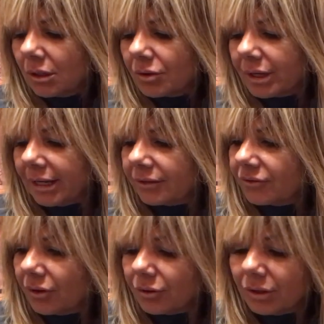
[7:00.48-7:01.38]
Okay,
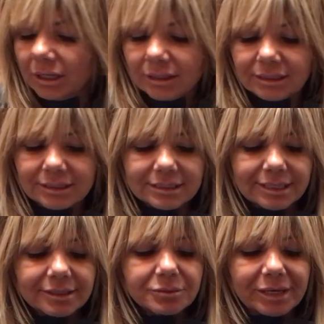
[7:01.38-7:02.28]
so the
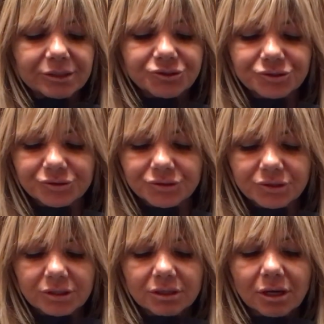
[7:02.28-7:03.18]
Ascended
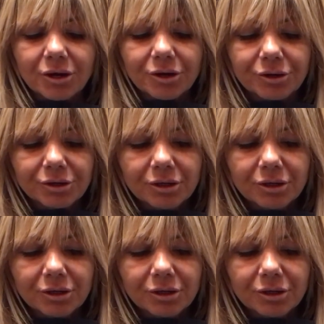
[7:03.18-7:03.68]
Masters are